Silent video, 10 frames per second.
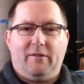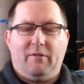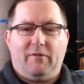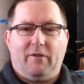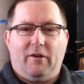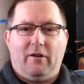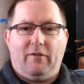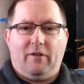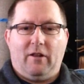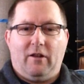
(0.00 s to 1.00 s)
this far
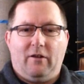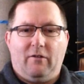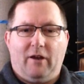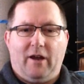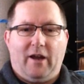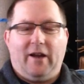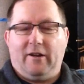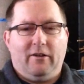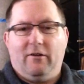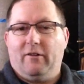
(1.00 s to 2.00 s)
enough along where I can
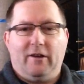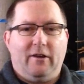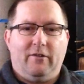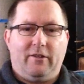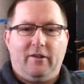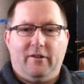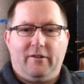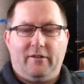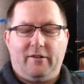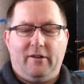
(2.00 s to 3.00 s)
totally deal with this.